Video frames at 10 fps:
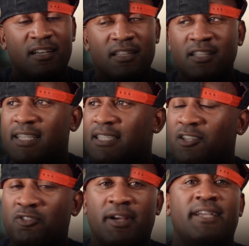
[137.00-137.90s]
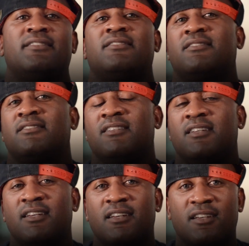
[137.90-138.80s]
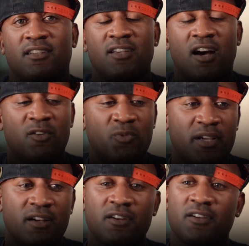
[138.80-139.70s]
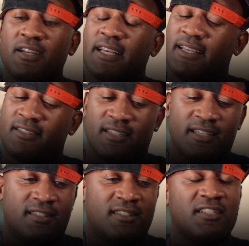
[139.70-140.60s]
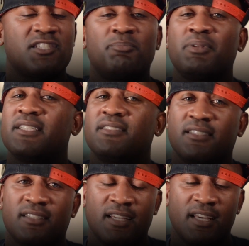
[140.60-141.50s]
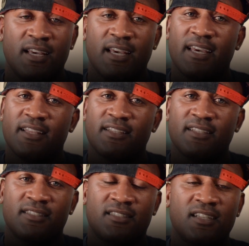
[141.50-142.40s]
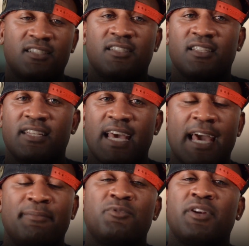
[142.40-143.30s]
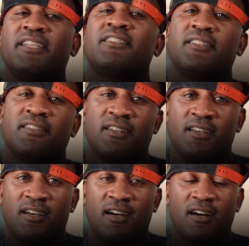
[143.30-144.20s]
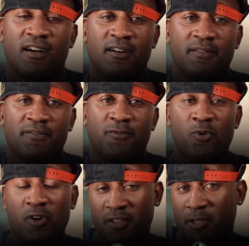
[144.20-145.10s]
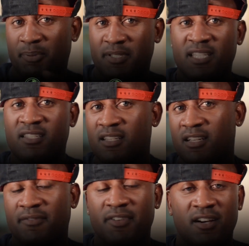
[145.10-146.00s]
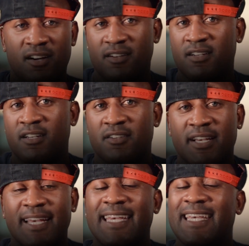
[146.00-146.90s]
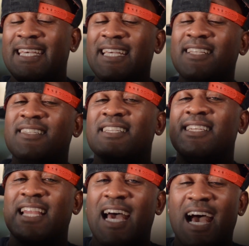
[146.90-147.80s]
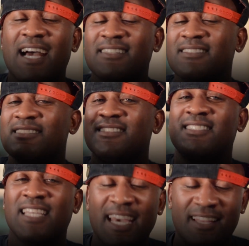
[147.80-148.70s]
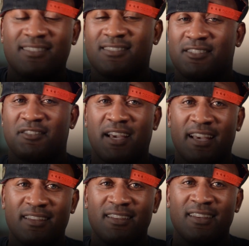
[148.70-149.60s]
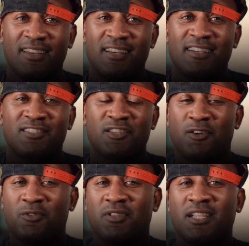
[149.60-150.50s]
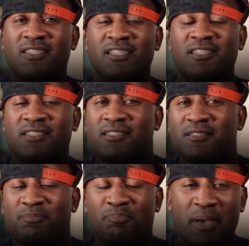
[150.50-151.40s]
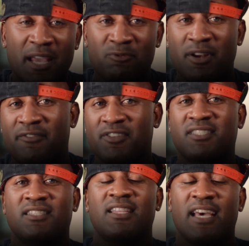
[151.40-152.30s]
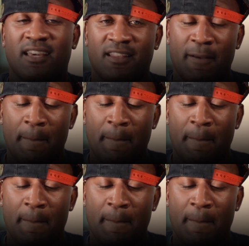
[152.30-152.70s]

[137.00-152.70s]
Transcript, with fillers: Look at the grace. Y'all, we are, it's, it's such a blessing and, and such an admiration uh, for the positioning of it all. Okay, he did not sin, okay? So let's just pay reverence to that.